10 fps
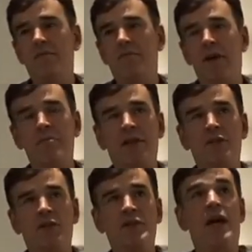my
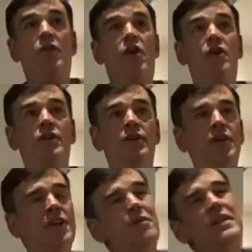muscles are on.
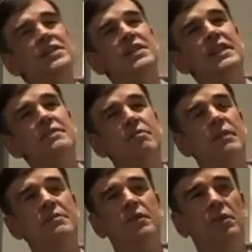You know, when you see
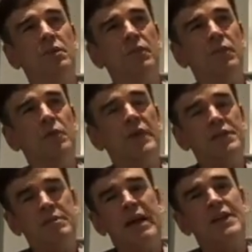people who are
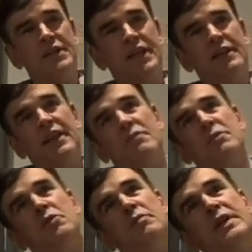spastic, they
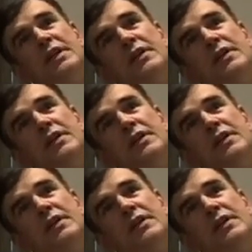will be